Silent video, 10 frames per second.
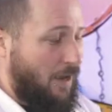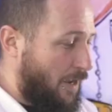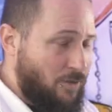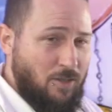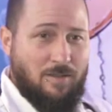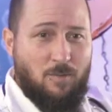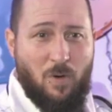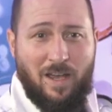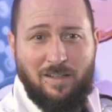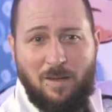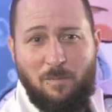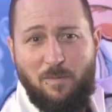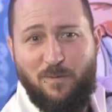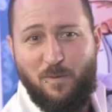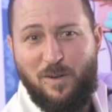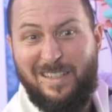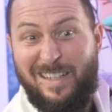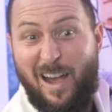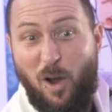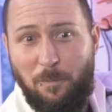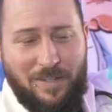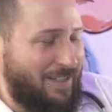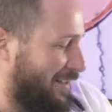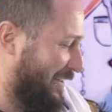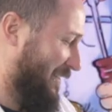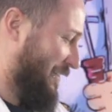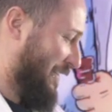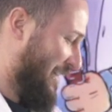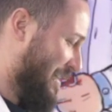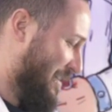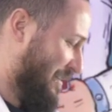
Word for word: I just wear them for the optic, okay?